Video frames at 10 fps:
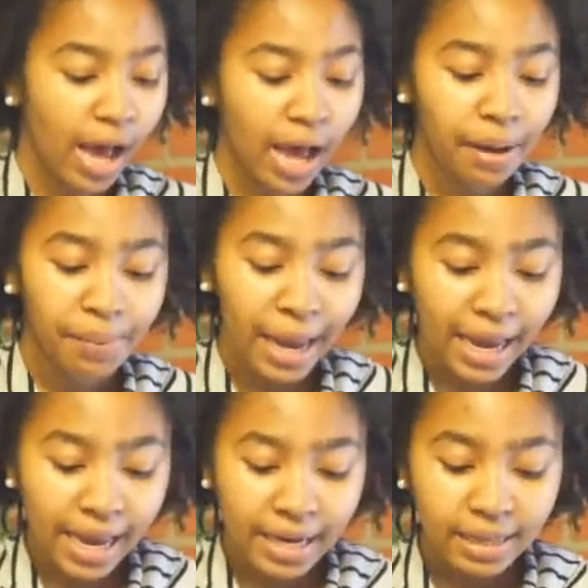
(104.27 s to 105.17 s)

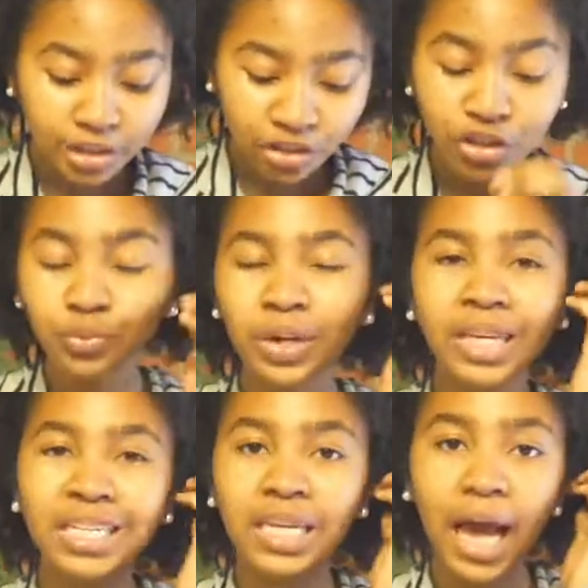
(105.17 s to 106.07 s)
and this is just
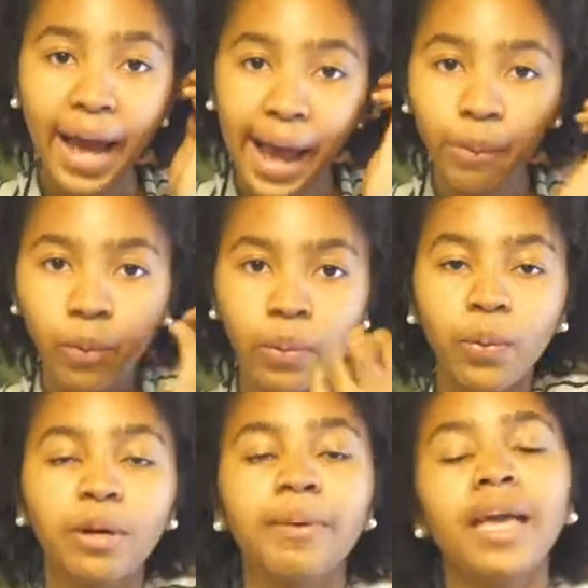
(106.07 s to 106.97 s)
really a time where we
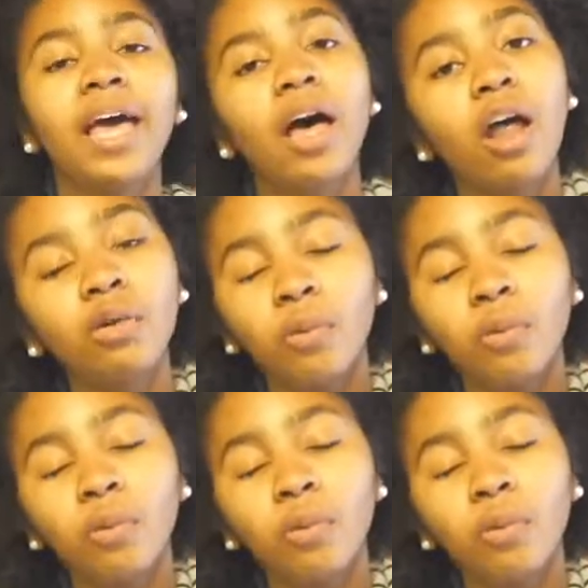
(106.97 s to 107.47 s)
want to be held,